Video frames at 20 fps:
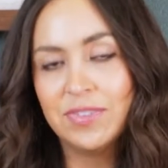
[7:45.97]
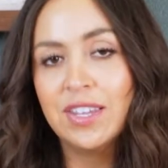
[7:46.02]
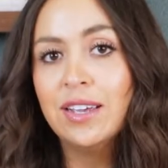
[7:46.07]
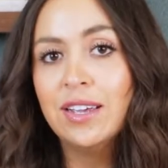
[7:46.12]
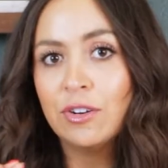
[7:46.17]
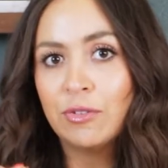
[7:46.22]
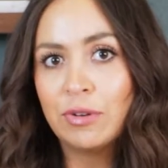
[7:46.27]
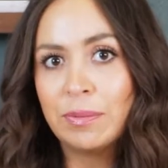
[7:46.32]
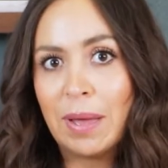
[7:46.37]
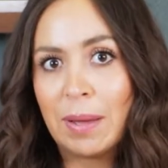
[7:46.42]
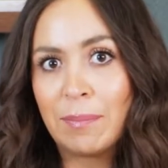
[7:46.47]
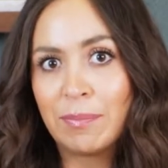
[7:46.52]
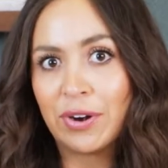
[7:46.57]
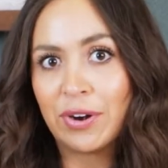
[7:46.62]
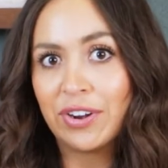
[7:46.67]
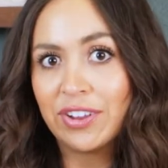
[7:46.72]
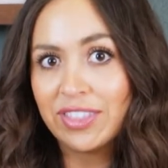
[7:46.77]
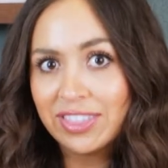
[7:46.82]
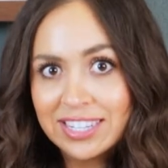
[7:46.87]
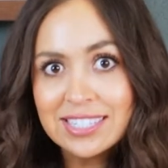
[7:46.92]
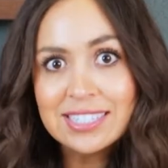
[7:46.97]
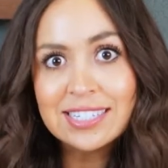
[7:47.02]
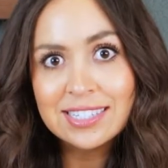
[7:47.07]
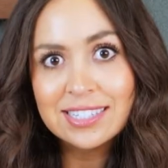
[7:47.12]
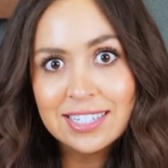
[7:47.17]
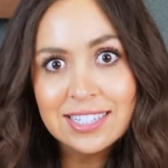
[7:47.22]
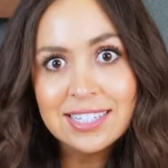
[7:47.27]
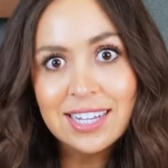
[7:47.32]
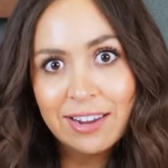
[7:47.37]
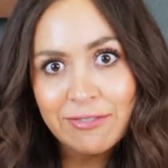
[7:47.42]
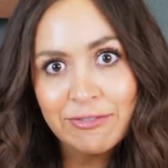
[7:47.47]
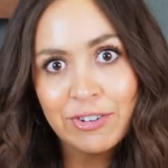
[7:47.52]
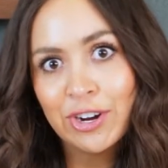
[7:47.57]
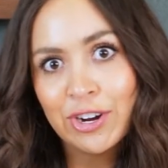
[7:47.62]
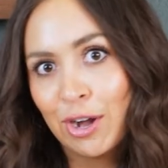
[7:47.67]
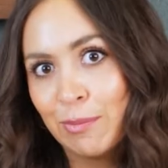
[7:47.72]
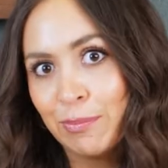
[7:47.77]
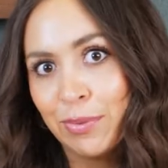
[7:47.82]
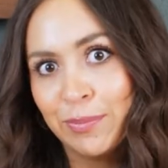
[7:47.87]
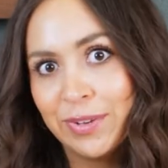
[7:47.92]
Remember, this is the time for
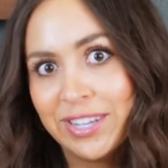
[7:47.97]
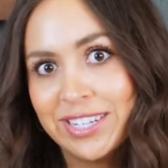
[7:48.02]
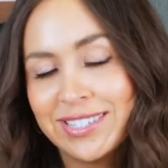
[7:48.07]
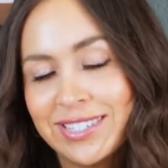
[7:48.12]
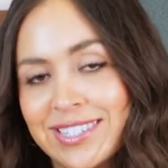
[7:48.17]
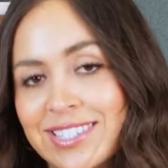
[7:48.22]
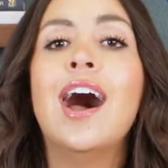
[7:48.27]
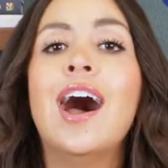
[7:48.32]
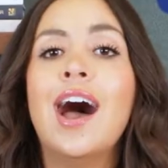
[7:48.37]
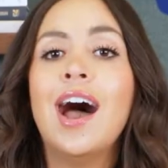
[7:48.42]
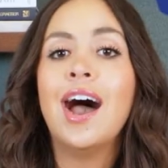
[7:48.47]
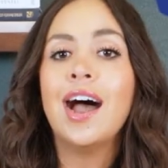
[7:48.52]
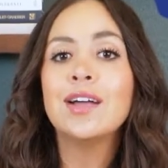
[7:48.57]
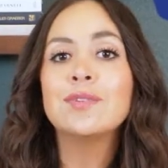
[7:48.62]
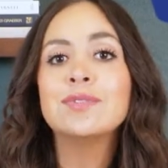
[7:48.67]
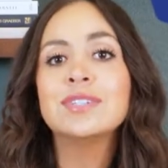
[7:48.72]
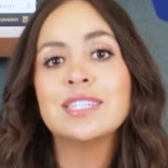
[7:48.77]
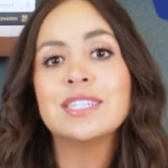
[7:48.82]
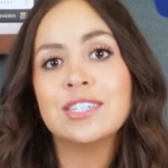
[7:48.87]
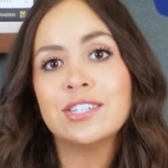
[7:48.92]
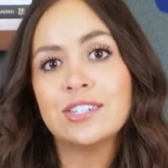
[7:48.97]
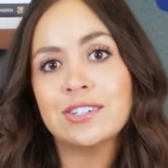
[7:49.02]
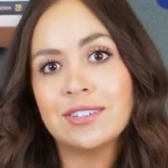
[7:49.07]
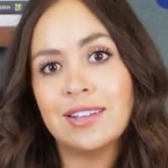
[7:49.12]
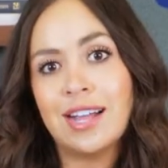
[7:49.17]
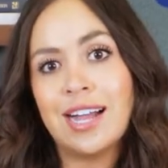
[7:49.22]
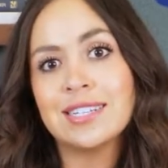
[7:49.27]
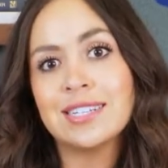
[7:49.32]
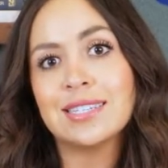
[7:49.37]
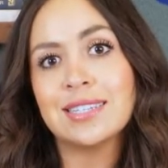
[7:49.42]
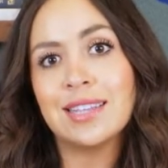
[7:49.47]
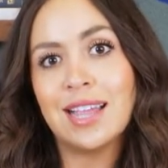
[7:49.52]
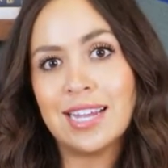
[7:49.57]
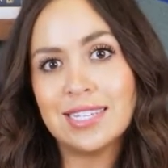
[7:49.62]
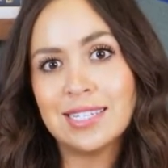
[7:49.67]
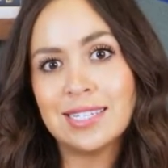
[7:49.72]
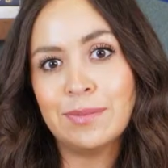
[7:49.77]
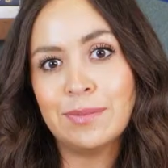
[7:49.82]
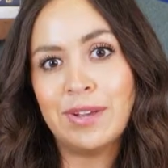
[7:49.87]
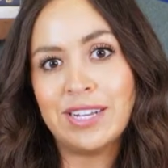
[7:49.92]
compliments. I was in your class last
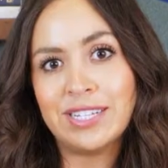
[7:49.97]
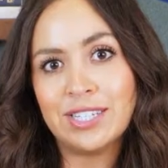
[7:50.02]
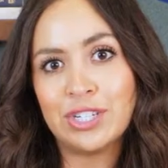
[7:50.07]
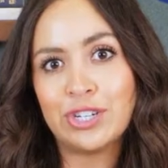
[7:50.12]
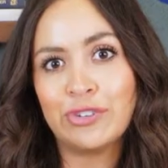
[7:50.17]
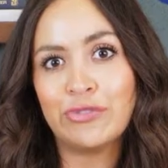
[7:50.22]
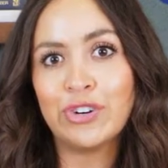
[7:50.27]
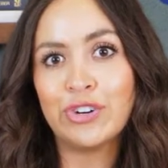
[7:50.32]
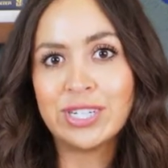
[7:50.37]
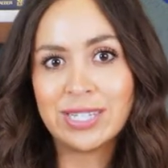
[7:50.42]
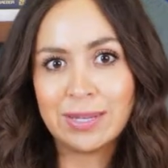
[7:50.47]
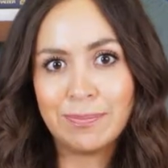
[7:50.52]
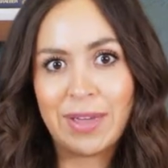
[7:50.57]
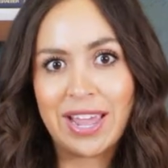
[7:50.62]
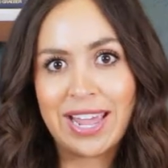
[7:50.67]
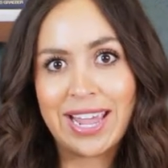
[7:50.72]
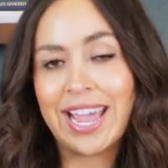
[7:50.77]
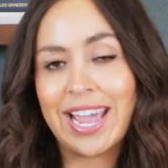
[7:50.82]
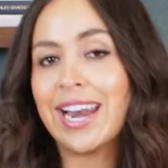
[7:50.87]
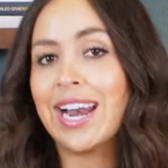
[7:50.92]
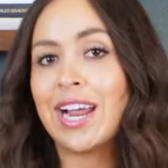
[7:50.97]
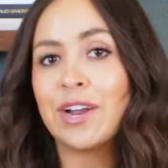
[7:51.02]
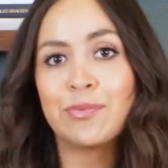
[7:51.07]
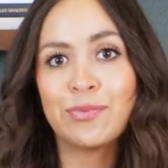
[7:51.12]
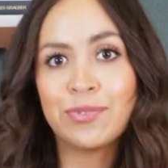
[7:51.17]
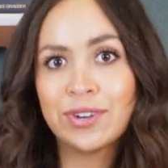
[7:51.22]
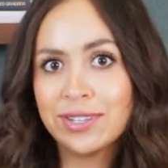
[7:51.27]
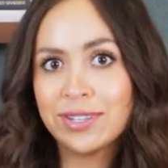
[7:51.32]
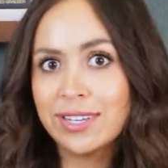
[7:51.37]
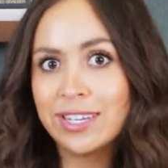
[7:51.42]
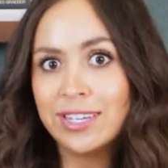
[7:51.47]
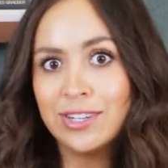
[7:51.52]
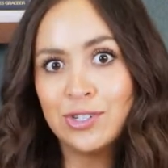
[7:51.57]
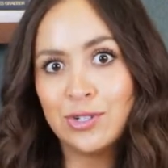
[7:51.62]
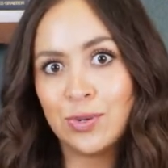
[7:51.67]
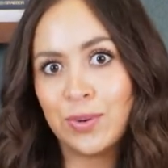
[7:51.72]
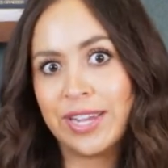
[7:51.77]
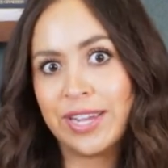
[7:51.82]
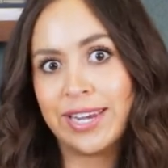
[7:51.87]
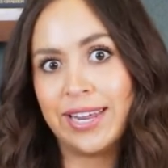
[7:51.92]
semester for debate and I really
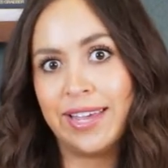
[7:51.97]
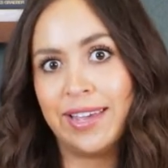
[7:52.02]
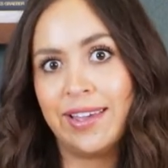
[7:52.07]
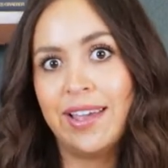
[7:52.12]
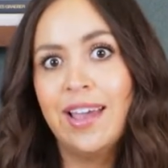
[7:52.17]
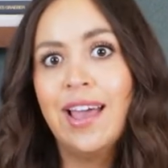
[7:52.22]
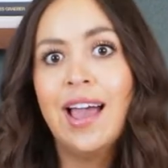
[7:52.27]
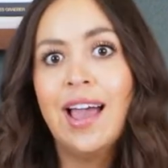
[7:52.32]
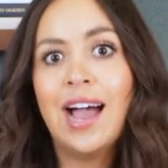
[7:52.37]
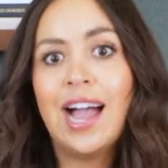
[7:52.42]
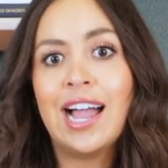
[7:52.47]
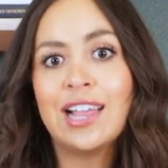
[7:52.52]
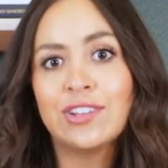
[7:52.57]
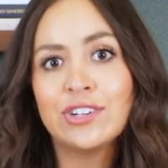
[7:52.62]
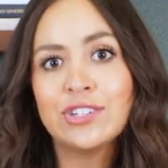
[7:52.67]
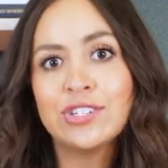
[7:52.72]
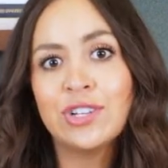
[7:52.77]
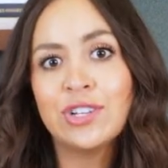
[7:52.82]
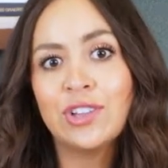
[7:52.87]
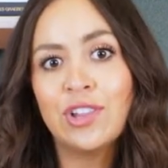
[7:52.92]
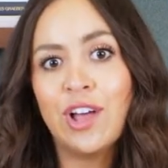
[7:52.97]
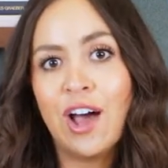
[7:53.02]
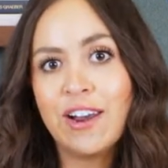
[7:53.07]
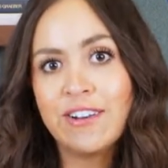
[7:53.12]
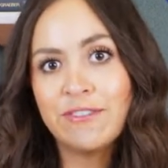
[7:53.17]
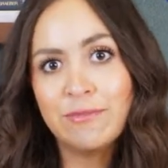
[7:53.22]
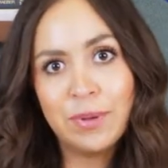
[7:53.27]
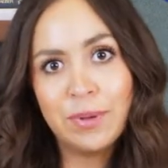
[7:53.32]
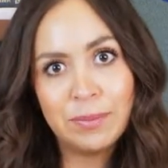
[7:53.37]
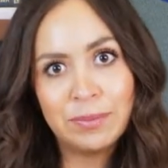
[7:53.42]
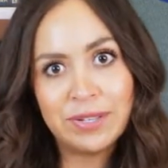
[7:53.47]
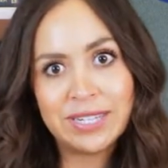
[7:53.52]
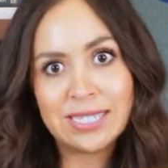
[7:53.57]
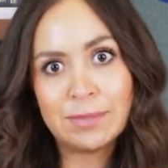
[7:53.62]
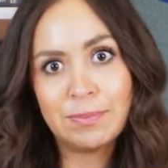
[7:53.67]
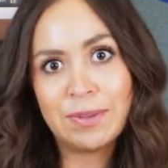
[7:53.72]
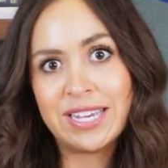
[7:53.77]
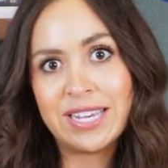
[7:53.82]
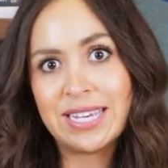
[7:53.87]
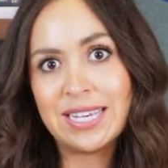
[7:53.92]
enjoyed it. I learned a lot of public
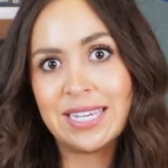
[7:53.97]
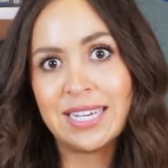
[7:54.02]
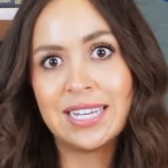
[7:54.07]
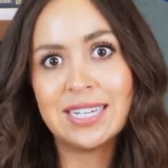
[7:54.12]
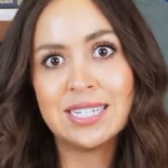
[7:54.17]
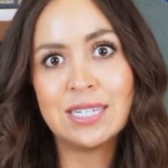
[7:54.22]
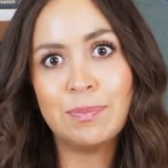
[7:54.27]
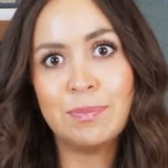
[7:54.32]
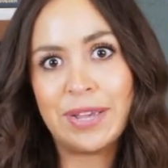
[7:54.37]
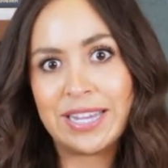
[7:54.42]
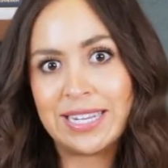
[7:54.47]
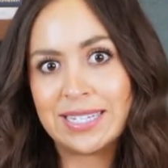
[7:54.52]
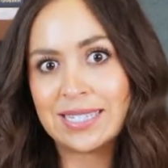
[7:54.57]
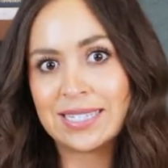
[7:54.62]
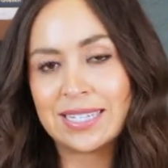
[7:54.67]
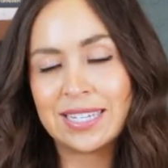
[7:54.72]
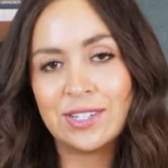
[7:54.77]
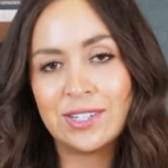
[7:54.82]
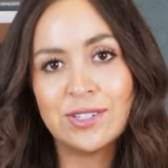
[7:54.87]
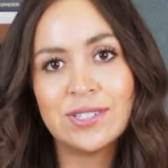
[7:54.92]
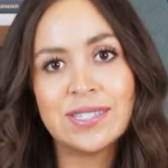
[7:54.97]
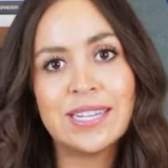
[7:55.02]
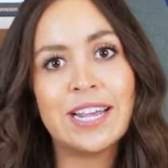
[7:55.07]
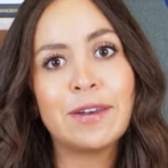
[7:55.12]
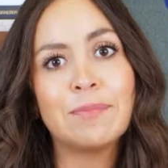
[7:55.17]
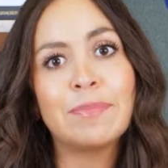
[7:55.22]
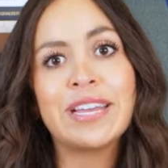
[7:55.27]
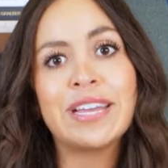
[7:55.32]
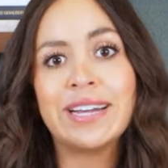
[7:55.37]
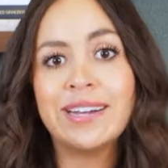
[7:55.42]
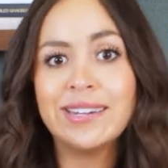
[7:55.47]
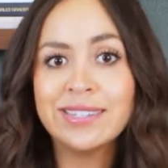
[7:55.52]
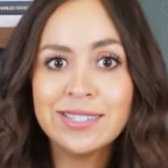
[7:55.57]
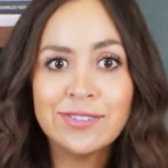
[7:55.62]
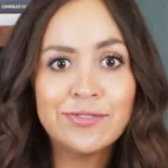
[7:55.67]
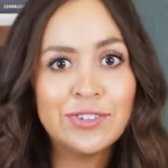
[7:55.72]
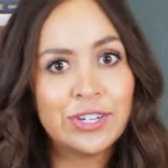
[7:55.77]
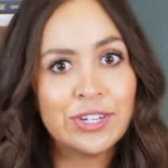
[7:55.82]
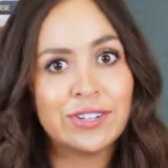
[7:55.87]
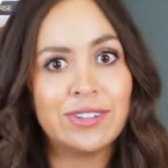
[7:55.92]
speaking and debate skills, and because of
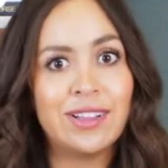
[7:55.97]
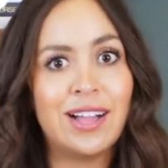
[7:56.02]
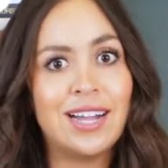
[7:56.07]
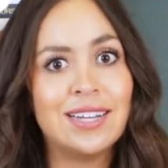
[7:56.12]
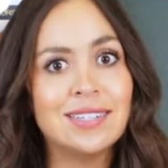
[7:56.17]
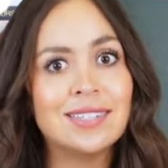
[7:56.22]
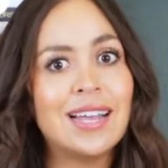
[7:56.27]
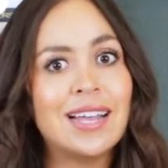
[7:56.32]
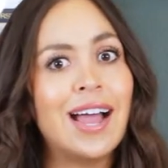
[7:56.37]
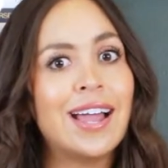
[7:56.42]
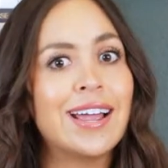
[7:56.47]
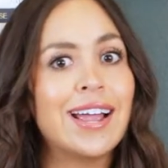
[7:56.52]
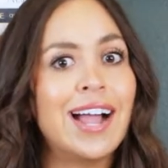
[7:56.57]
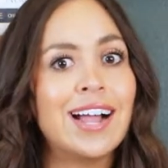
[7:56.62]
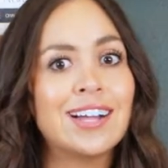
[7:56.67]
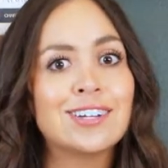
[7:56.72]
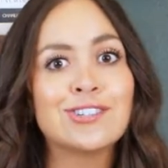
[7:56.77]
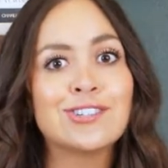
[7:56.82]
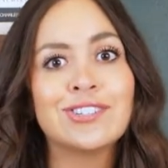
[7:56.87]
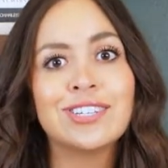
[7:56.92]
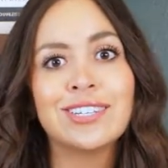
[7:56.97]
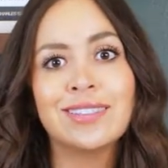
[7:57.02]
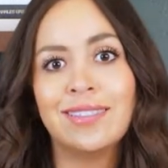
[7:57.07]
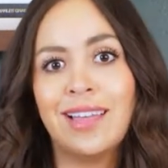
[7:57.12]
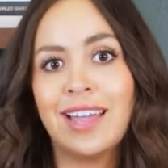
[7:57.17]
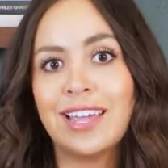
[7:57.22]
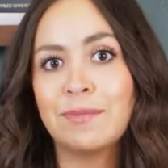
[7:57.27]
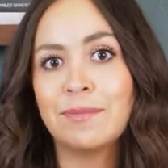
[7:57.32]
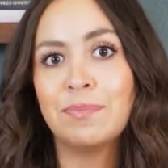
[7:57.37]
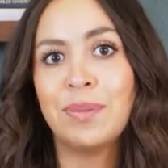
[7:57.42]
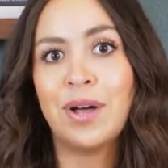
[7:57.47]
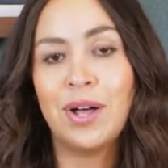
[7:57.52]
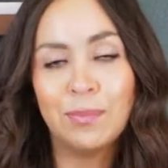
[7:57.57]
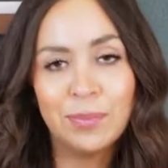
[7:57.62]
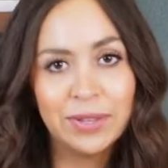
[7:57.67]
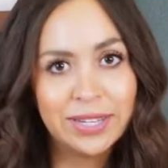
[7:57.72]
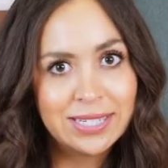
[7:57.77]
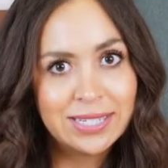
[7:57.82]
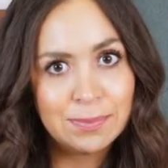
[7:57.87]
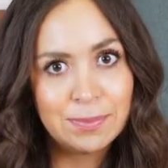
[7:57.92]
your class, I actually like
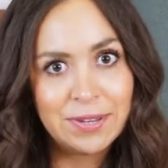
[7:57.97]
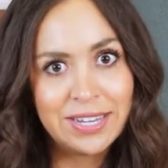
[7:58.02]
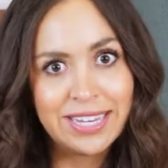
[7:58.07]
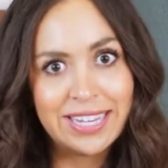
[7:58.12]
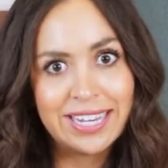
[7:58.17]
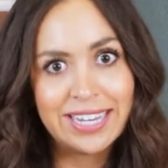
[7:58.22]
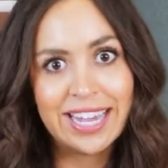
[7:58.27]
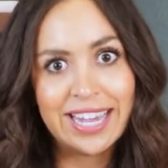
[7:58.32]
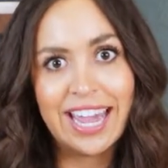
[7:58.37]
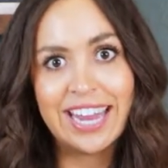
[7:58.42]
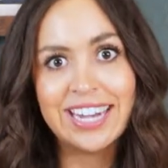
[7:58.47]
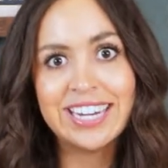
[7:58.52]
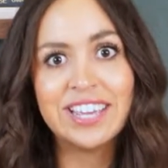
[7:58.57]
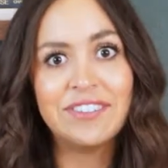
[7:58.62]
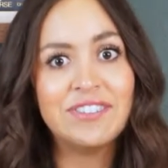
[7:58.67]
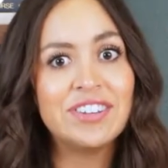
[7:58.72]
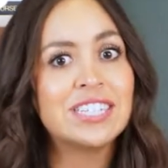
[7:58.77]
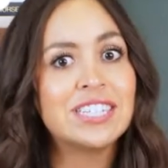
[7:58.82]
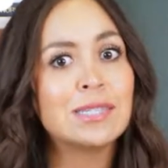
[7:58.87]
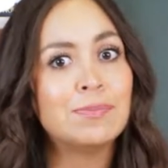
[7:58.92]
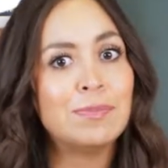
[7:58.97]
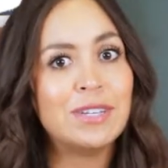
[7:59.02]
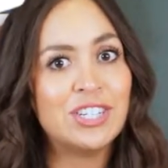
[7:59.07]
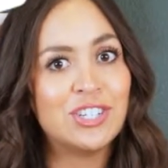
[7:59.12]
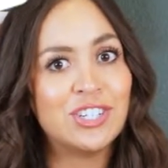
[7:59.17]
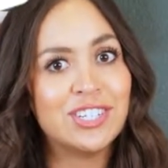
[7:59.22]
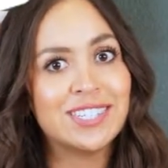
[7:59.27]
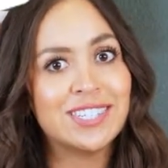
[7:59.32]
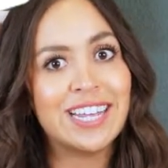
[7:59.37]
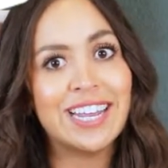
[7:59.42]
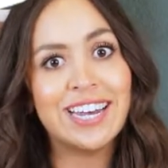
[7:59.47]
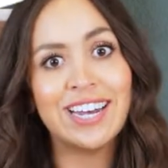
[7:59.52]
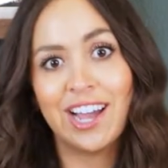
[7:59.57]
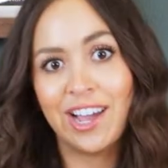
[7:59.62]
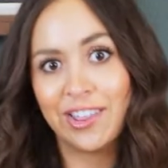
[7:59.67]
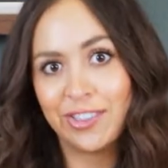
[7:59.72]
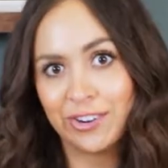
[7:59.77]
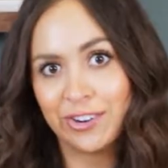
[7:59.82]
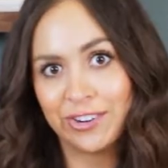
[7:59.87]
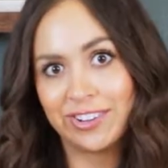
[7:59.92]
public speaking and giving speeches in
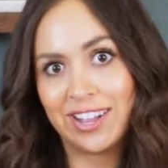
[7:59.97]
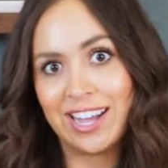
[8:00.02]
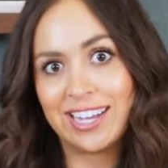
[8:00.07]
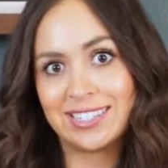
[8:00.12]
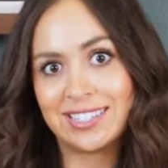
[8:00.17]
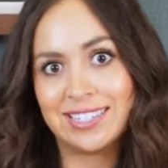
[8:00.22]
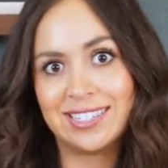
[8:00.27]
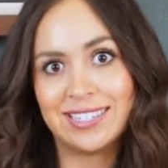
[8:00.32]
other classes